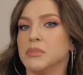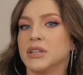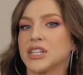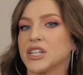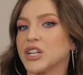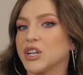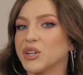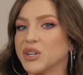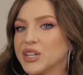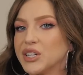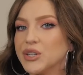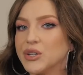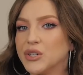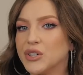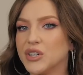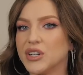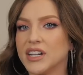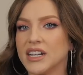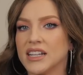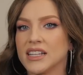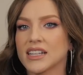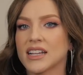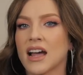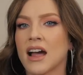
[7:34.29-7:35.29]
material
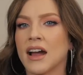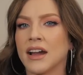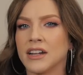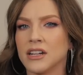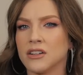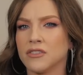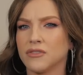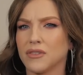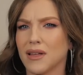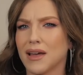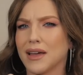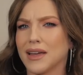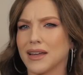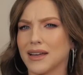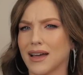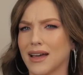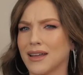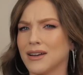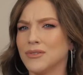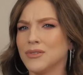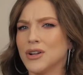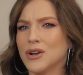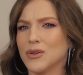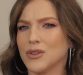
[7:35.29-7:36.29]
and it kind of like,
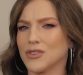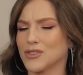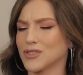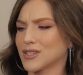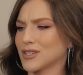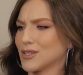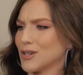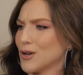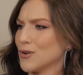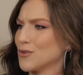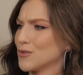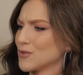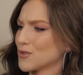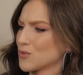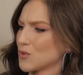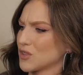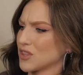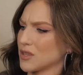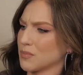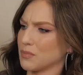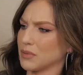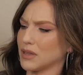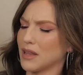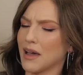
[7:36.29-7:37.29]
I don't know, it just goes
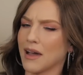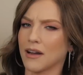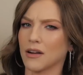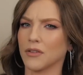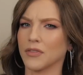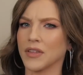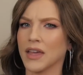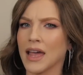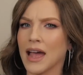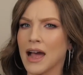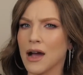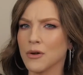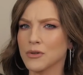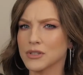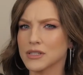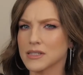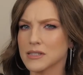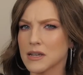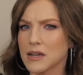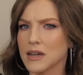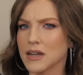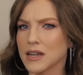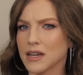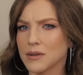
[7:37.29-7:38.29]
with the plaid on the
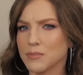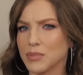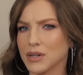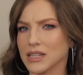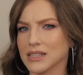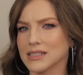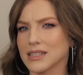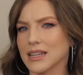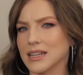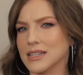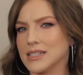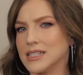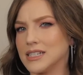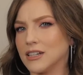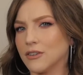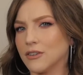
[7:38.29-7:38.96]
outside, but it's like